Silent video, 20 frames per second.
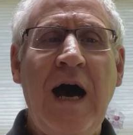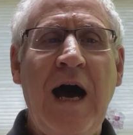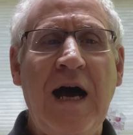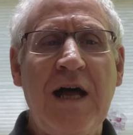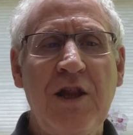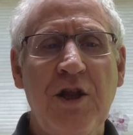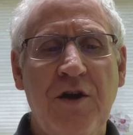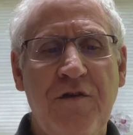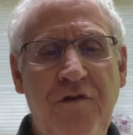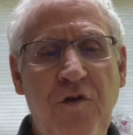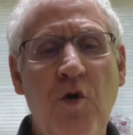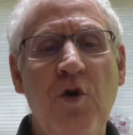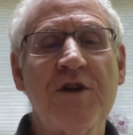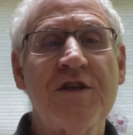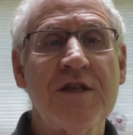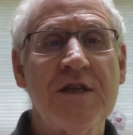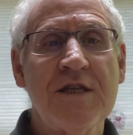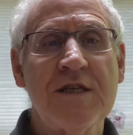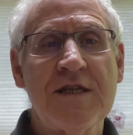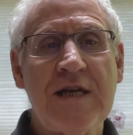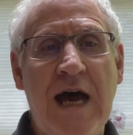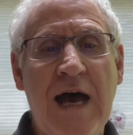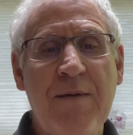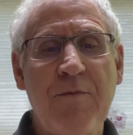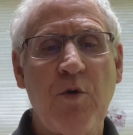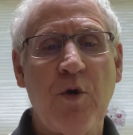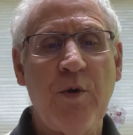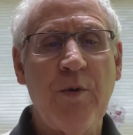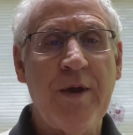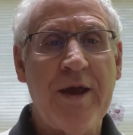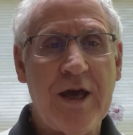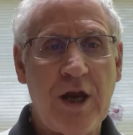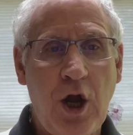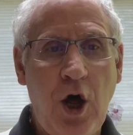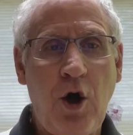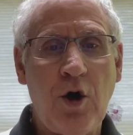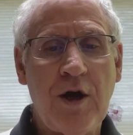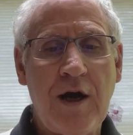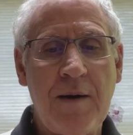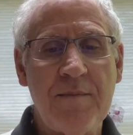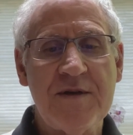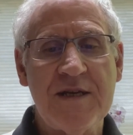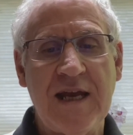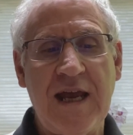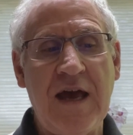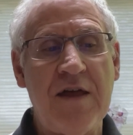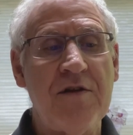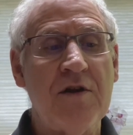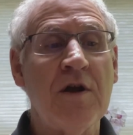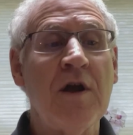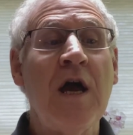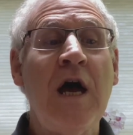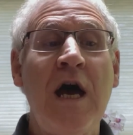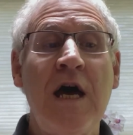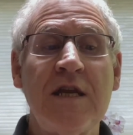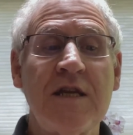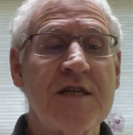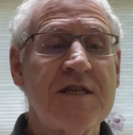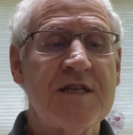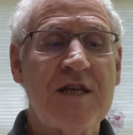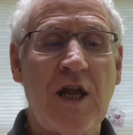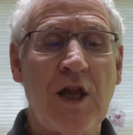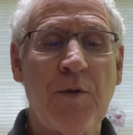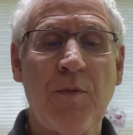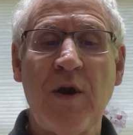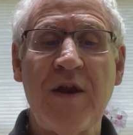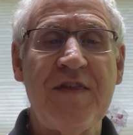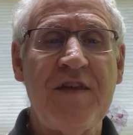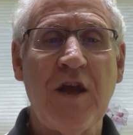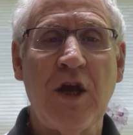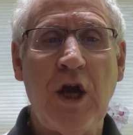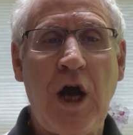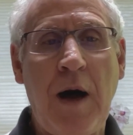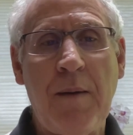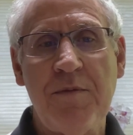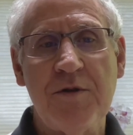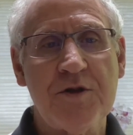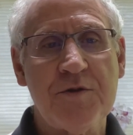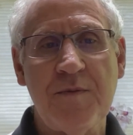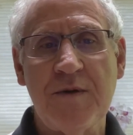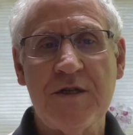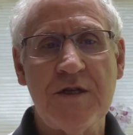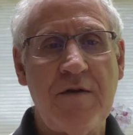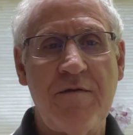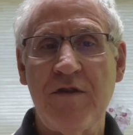I look forward to the time when we can all come together to celebrate the accomplishments